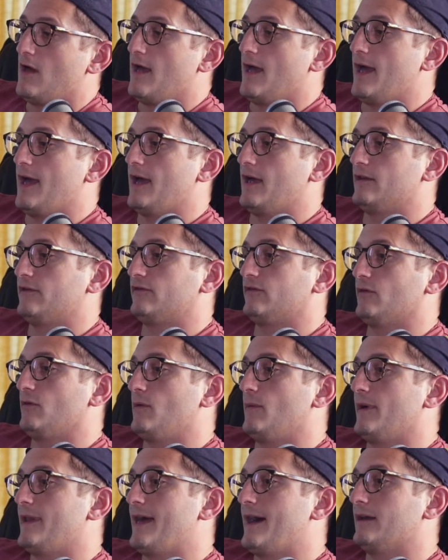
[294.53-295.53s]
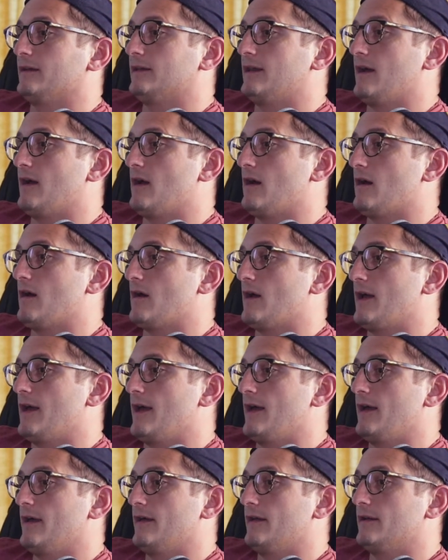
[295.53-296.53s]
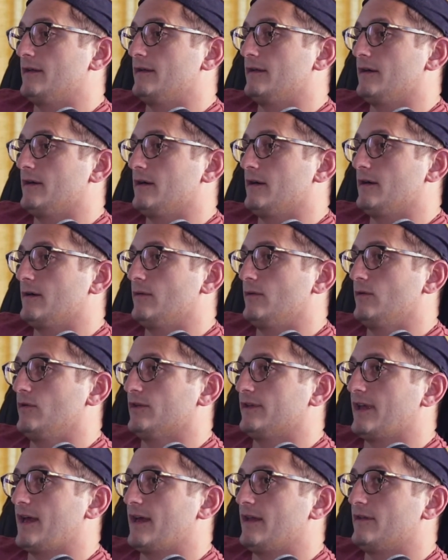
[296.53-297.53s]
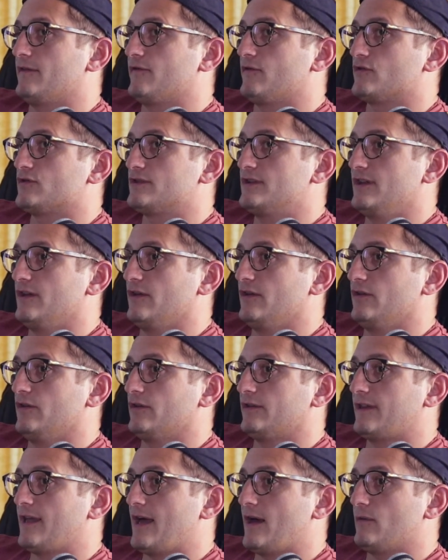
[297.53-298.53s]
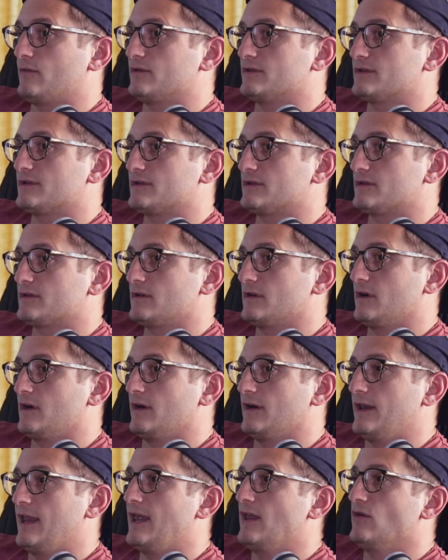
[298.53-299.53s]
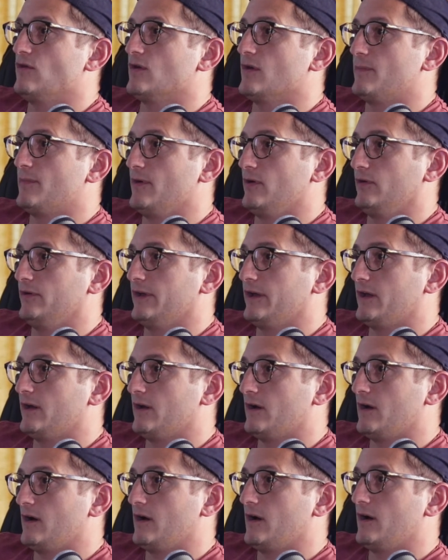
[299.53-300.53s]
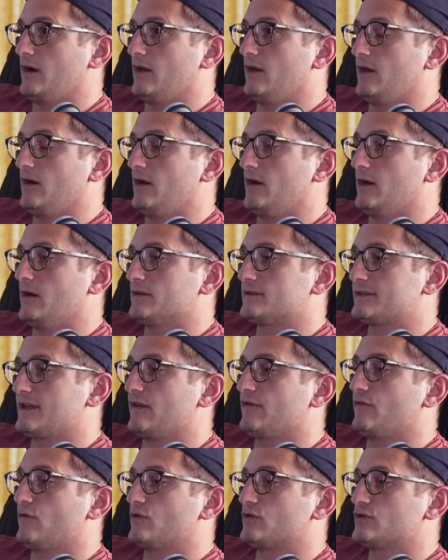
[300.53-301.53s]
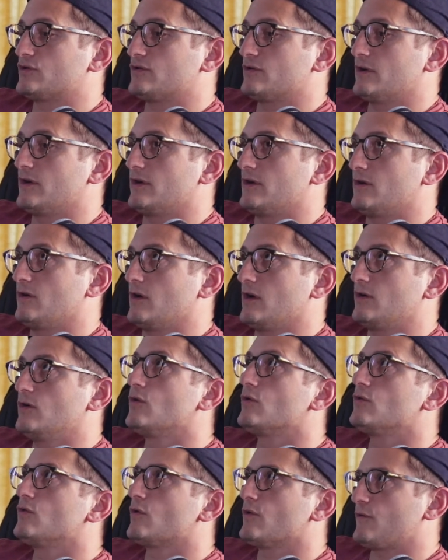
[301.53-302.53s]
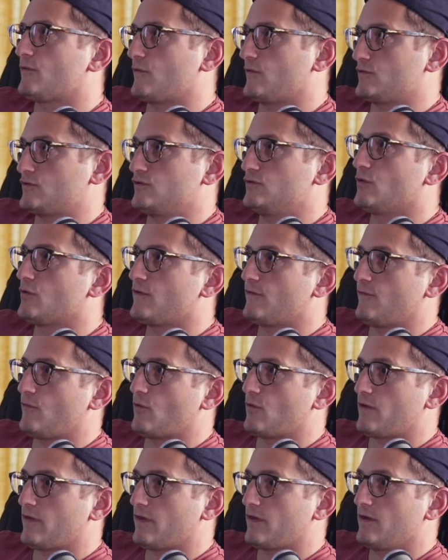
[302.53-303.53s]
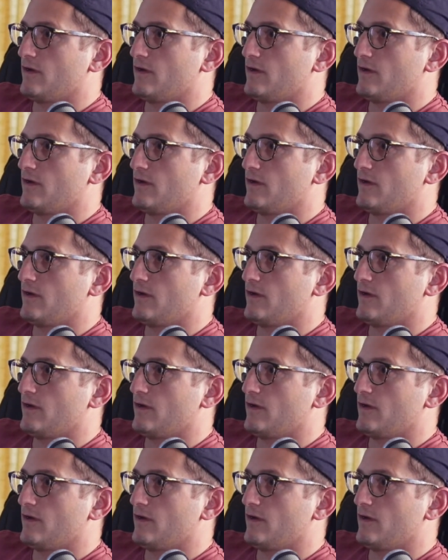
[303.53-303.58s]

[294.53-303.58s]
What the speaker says: And so we went out there and we looked at, the first deal I looked at was an 8-unit building on South 4th Street, no, North 4th.